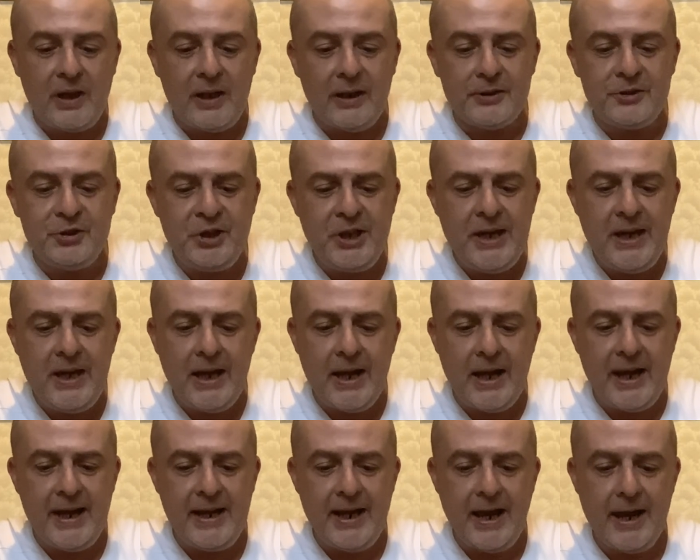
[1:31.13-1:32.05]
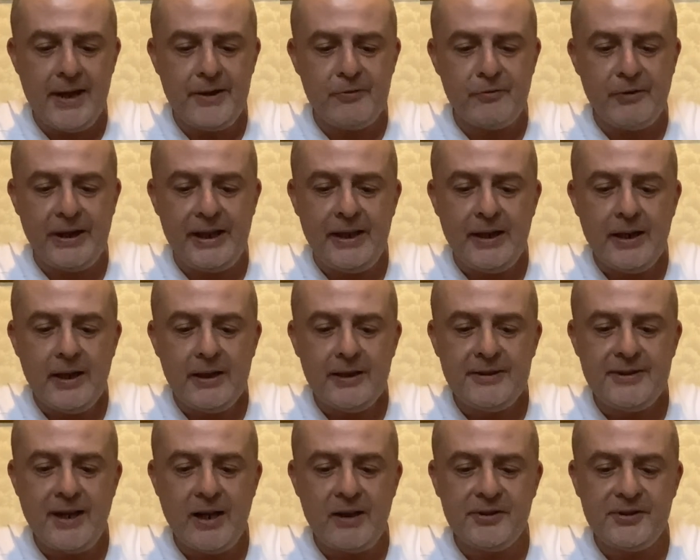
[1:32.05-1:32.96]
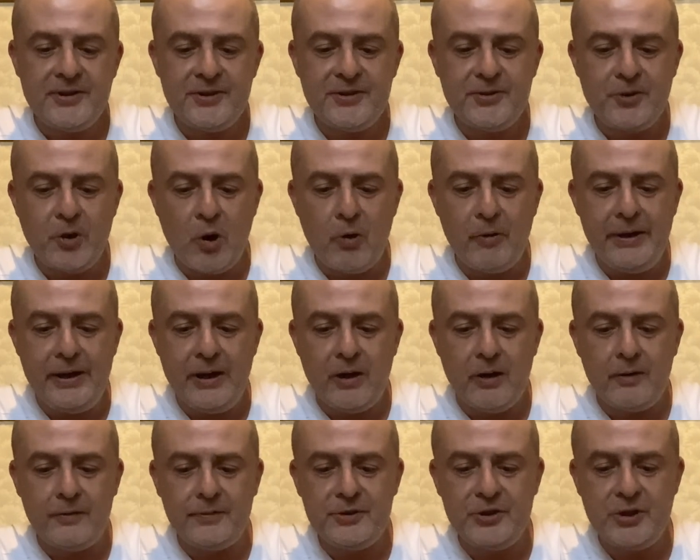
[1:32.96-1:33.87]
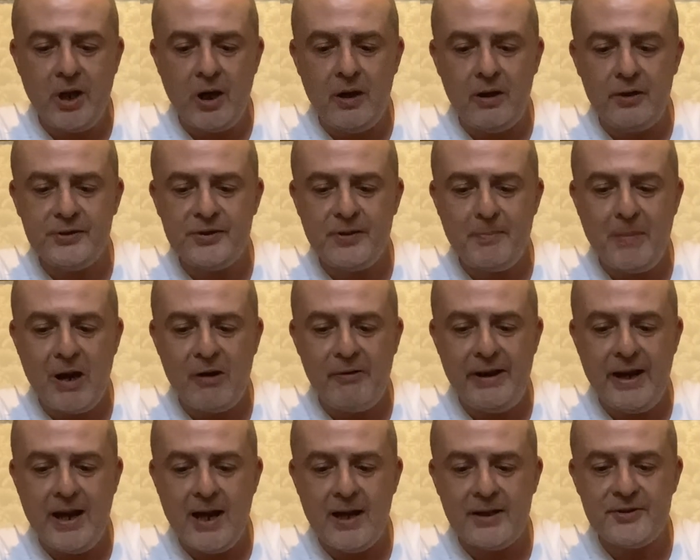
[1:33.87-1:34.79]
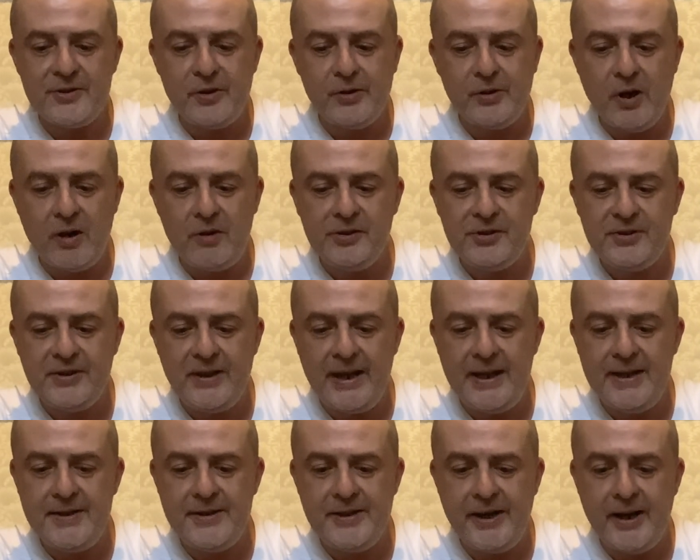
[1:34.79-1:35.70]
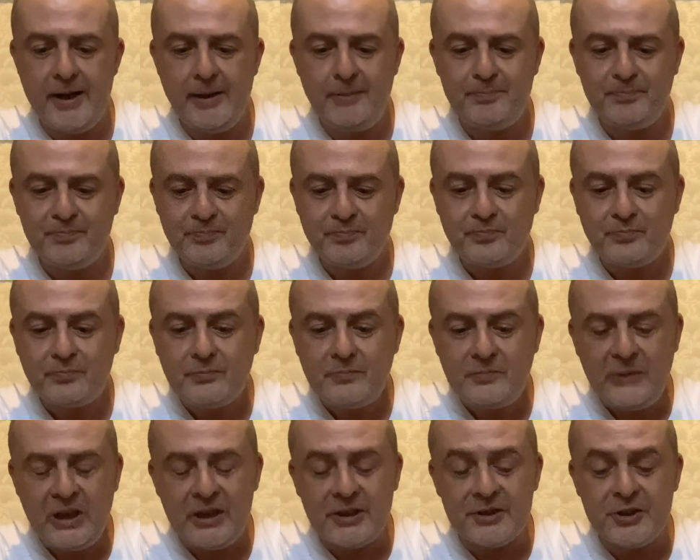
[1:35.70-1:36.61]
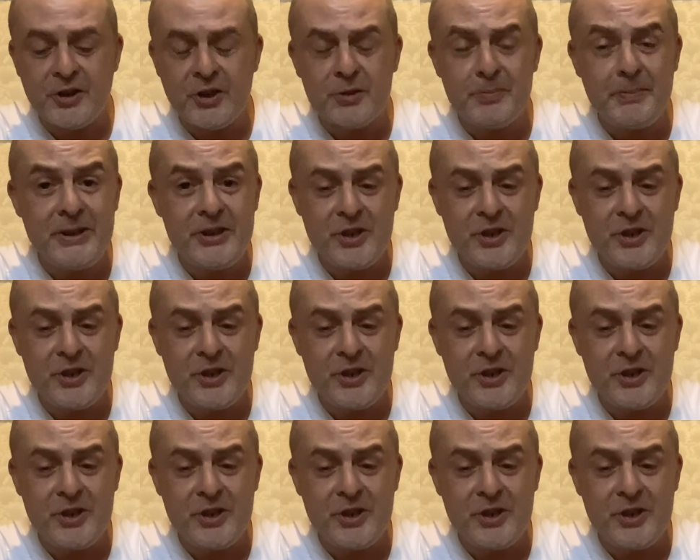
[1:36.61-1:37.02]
G.A. Henry tells the story of Charlie Marriott, who goes to India as